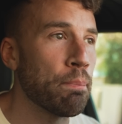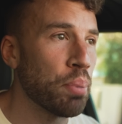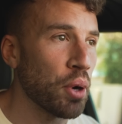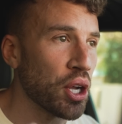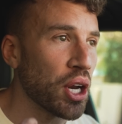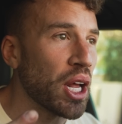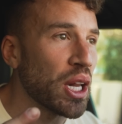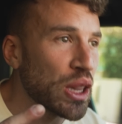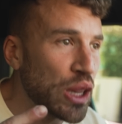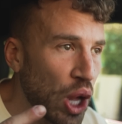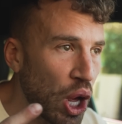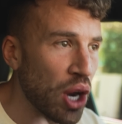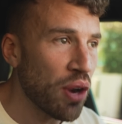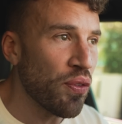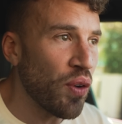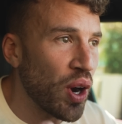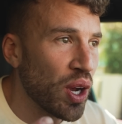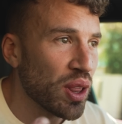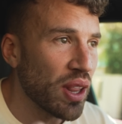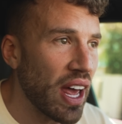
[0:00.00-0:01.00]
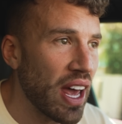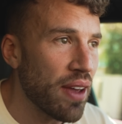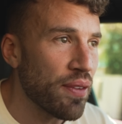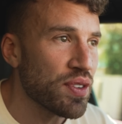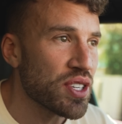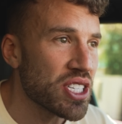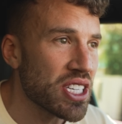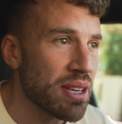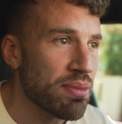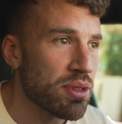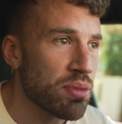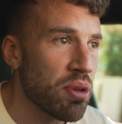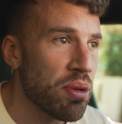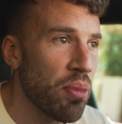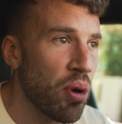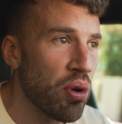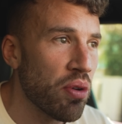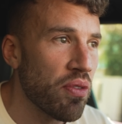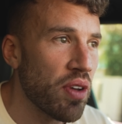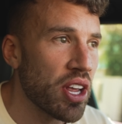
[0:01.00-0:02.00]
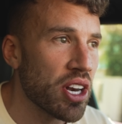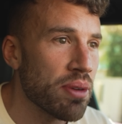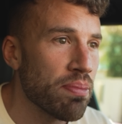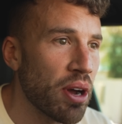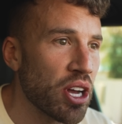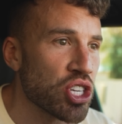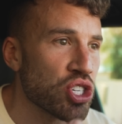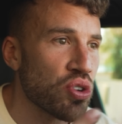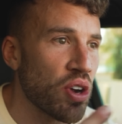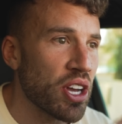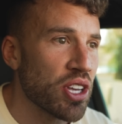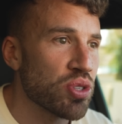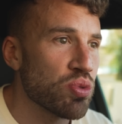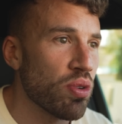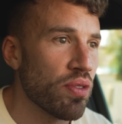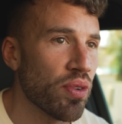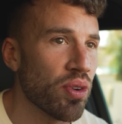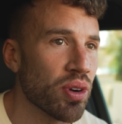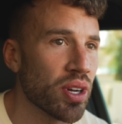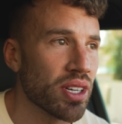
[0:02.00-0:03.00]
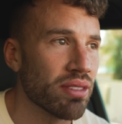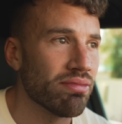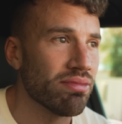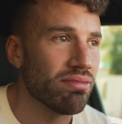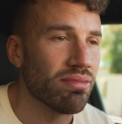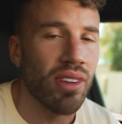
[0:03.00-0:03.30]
But a lot of our life seems to be motivated by trying to avoid